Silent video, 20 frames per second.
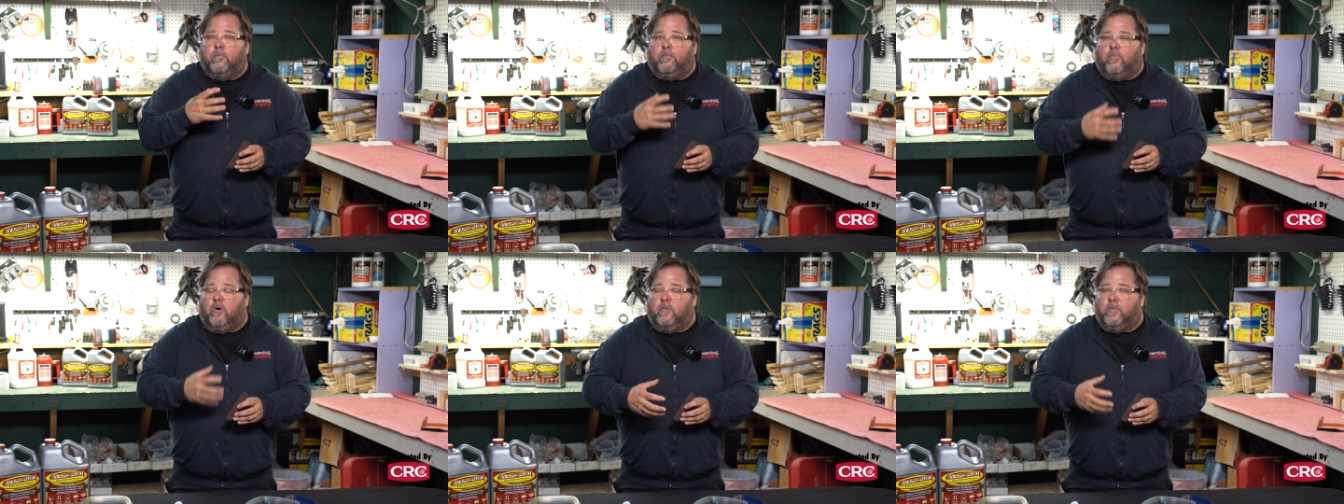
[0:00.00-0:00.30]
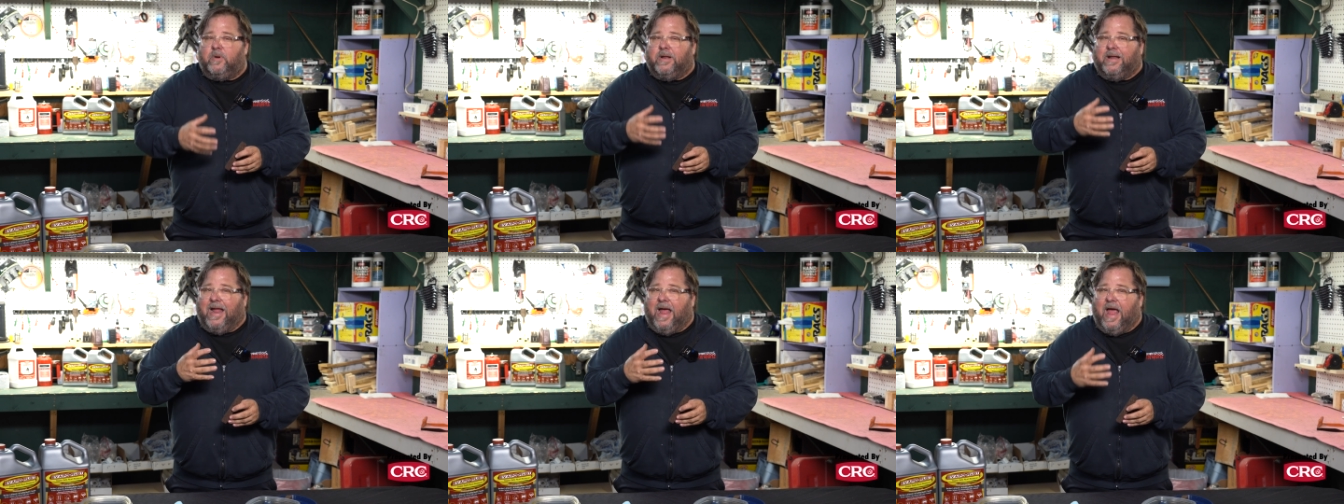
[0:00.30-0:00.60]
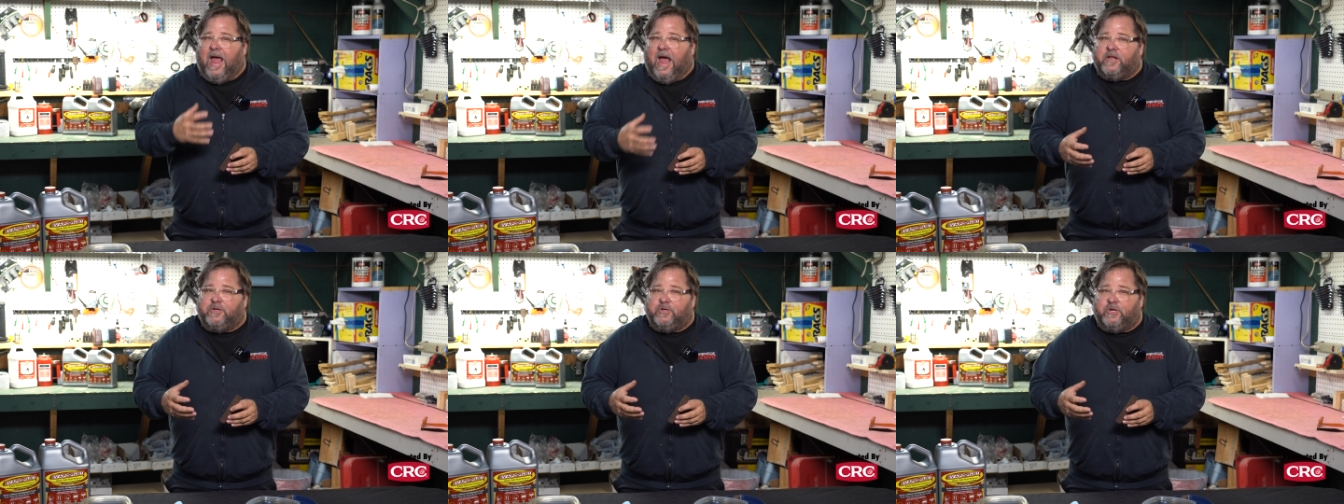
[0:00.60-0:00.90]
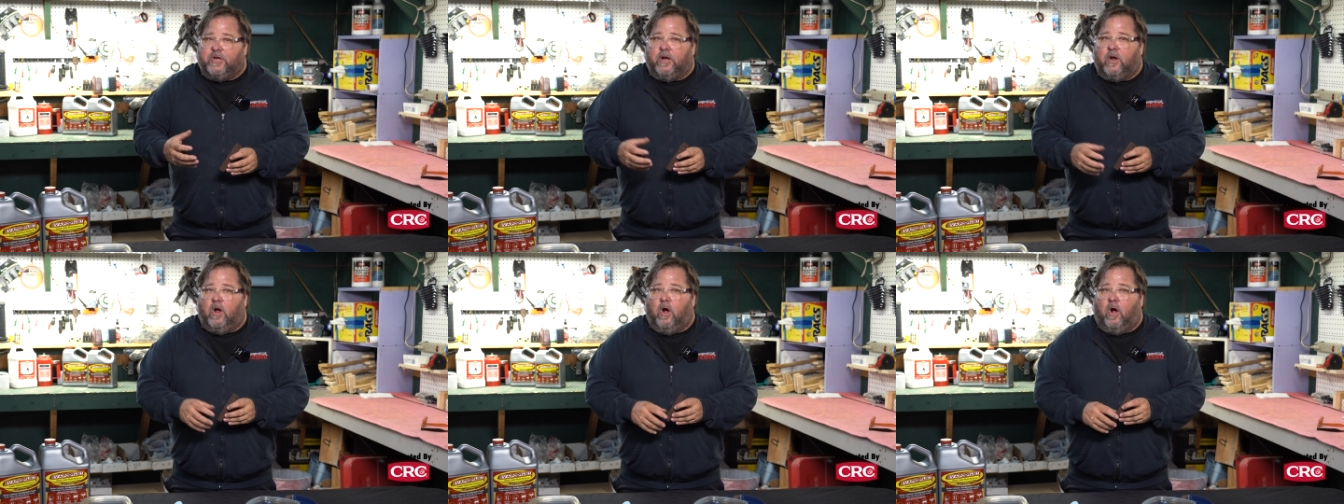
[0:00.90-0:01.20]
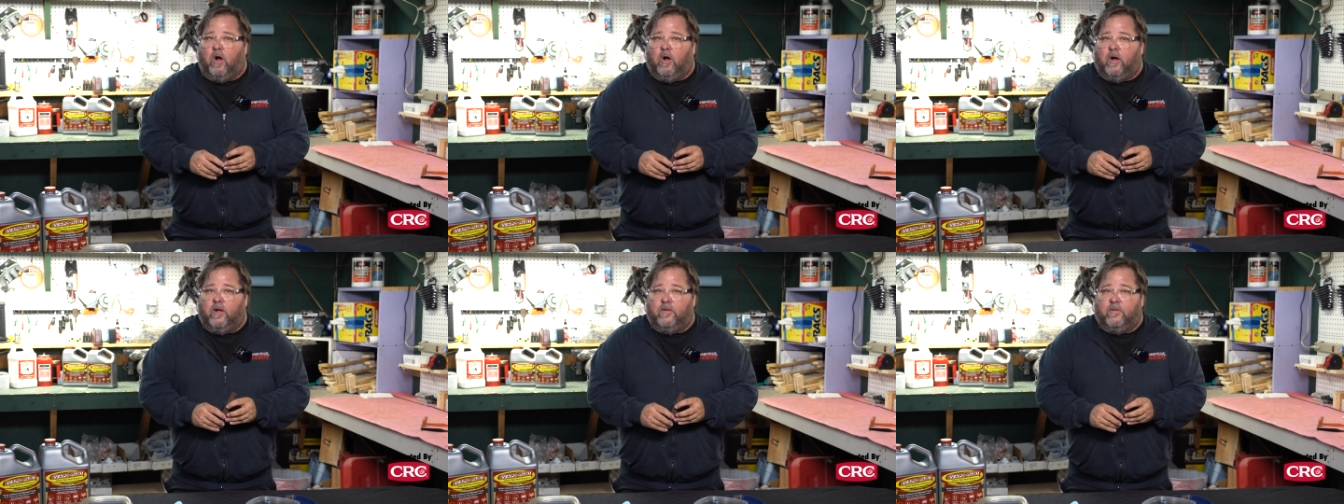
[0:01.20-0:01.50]
permanent etching
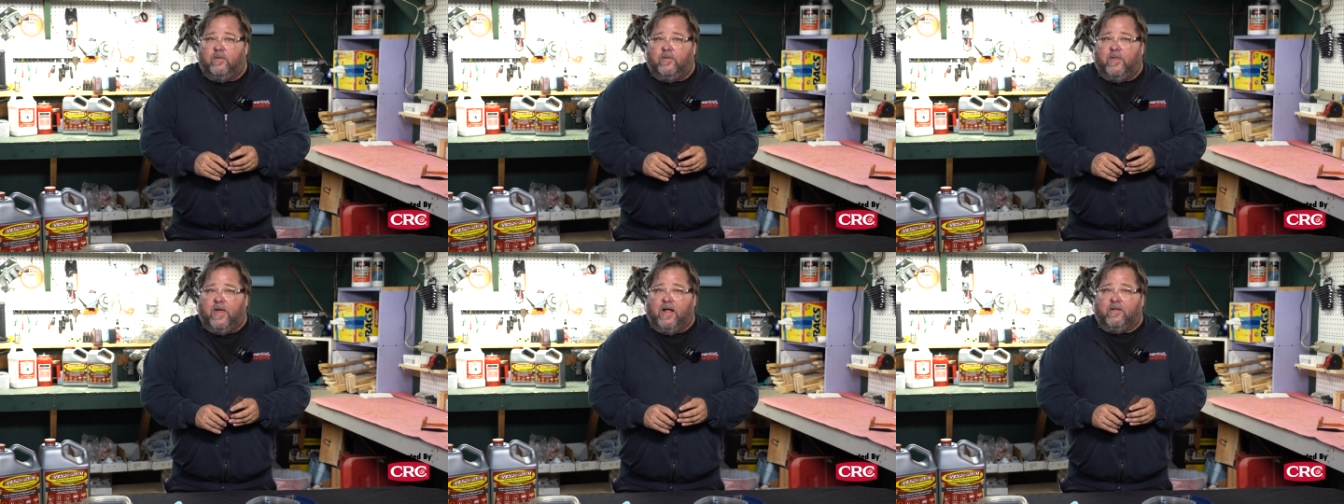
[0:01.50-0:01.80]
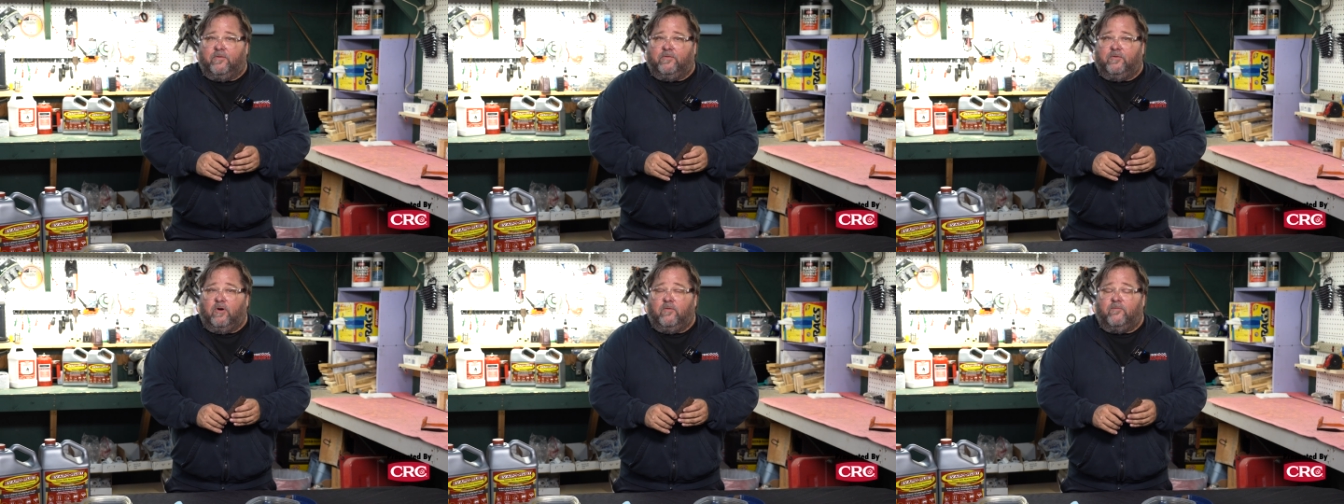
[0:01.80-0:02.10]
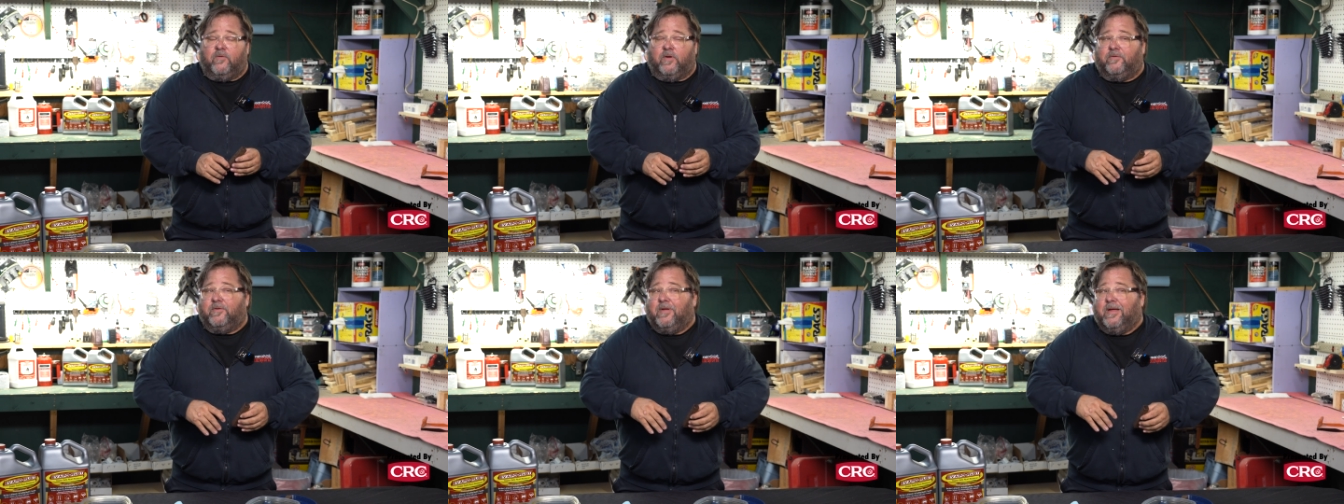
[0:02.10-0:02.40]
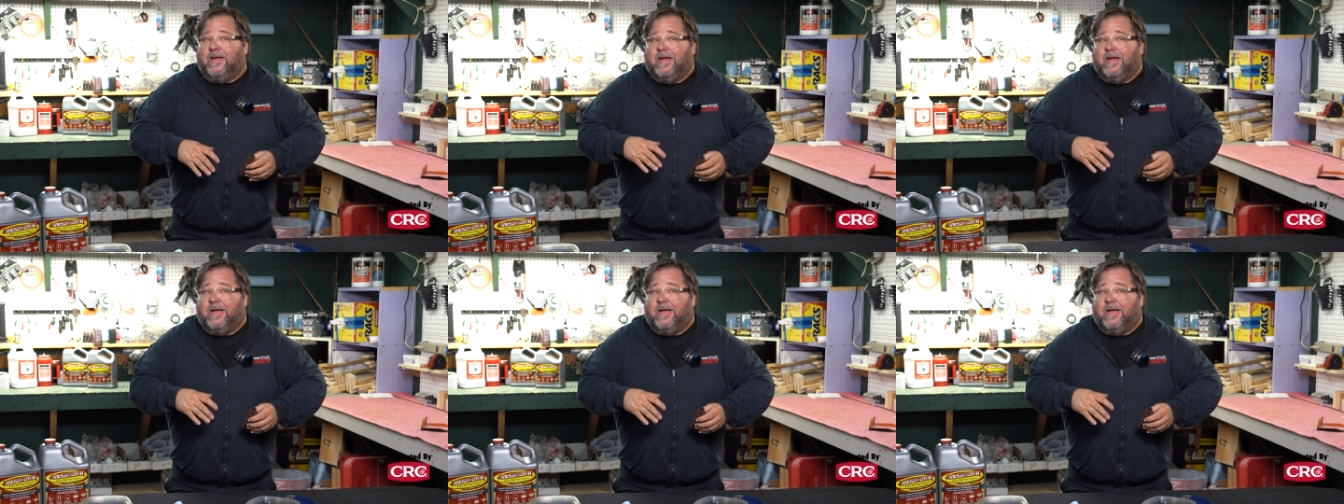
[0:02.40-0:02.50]
on that surface.